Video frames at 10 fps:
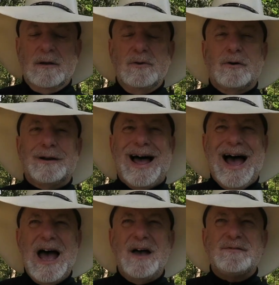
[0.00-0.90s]
Your
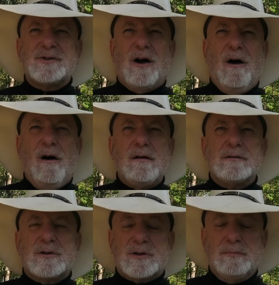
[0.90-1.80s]
lives
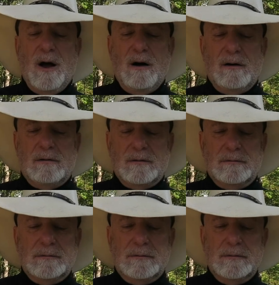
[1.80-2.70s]
aren't small
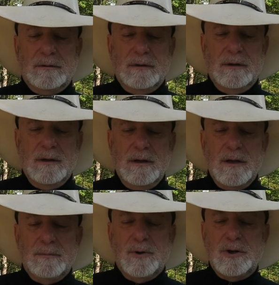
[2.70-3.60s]

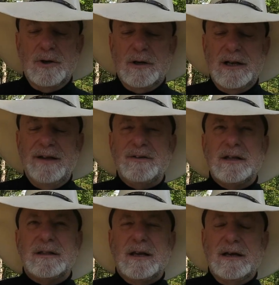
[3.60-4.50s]
but you're
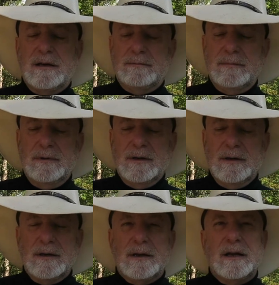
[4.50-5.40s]
living them
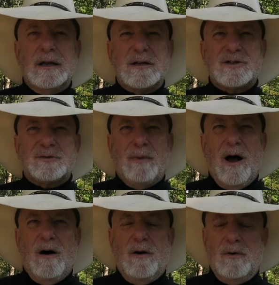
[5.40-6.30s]
in a
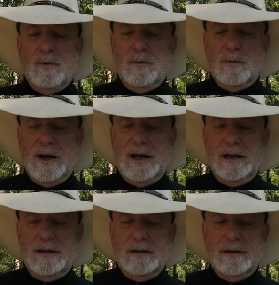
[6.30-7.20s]
small
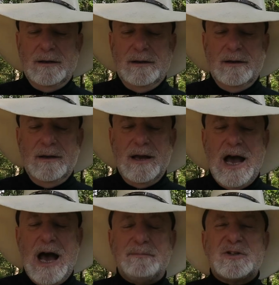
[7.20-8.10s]
way.
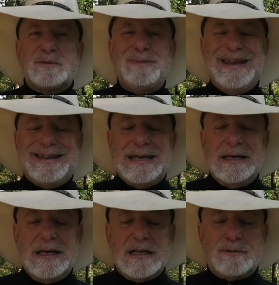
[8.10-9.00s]
I'm
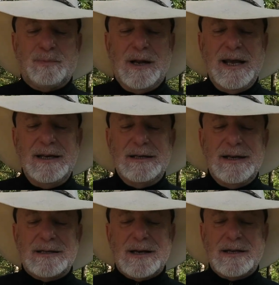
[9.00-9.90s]
speaking as
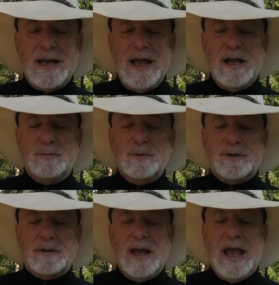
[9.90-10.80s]
plainly as I can
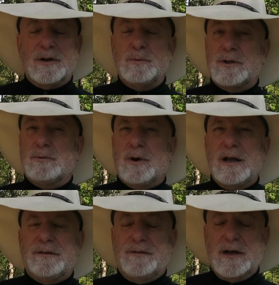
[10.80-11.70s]
with and with
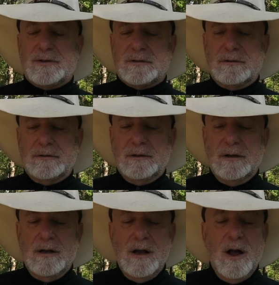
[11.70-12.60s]
great affection.
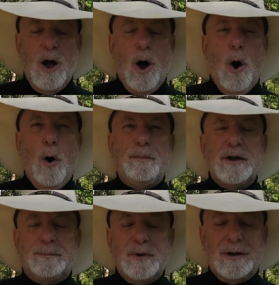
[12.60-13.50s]
Open
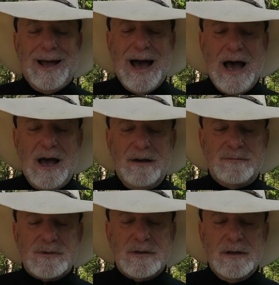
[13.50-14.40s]
up your
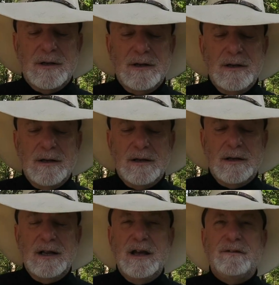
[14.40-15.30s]
lives.
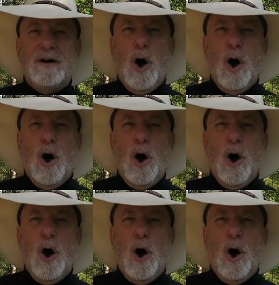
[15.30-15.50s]
Live